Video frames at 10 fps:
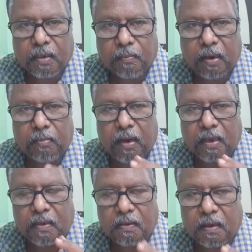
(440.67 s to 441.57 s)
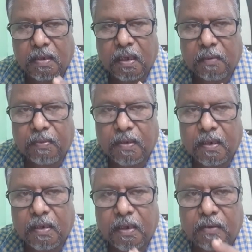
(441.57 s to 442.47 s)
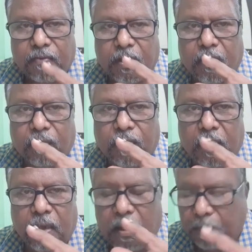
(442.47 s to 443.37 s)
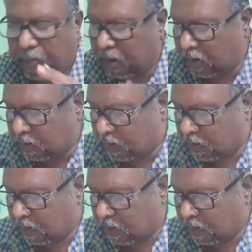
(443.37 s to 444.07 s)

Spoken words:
a bulb-like structure present in front of the penis,